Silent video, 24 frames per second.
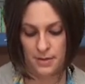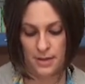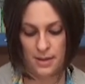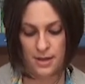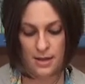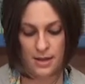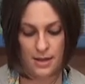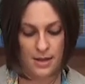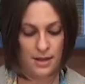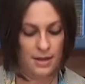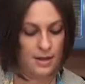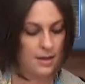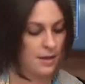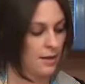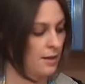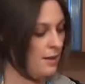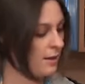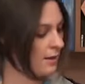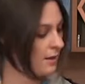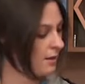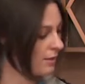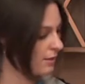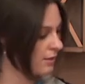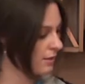
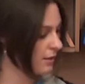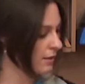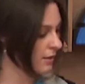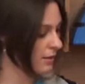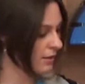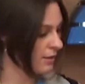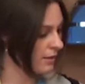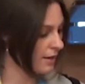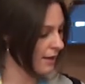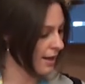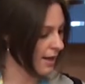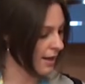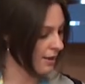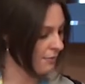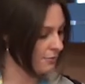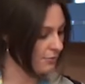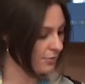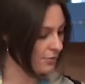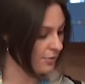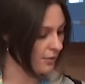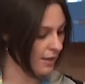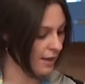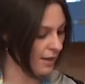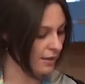And then
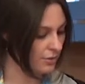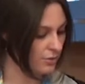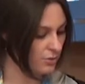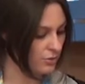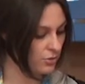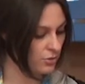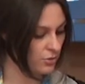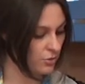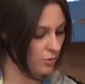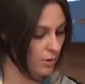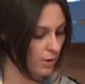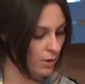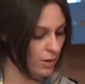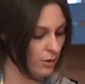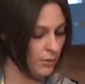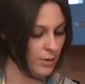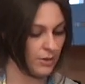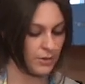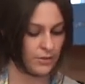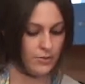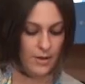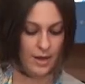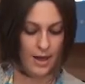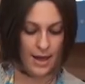after that, you are
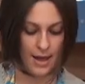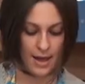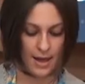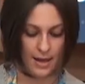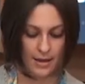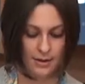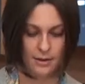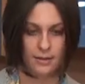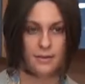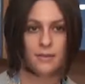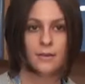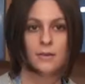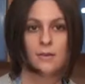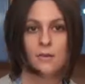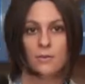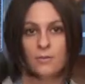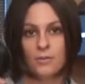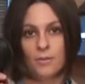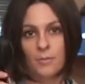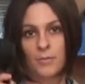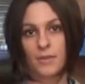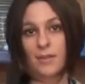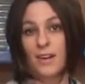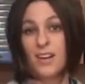going to add
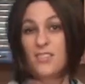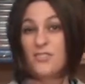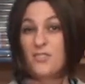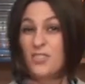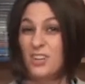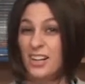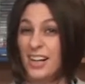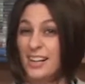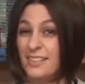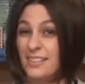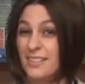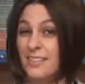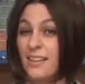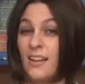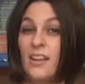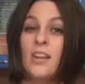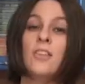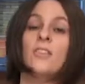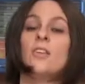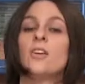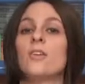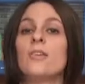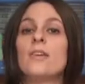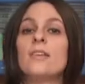something that I forgot to tell you
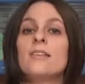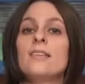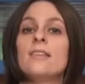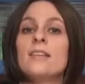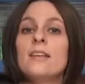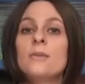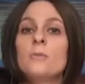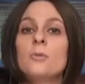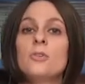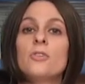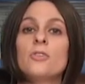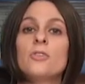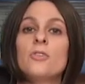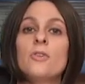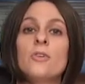that you're going to need, which is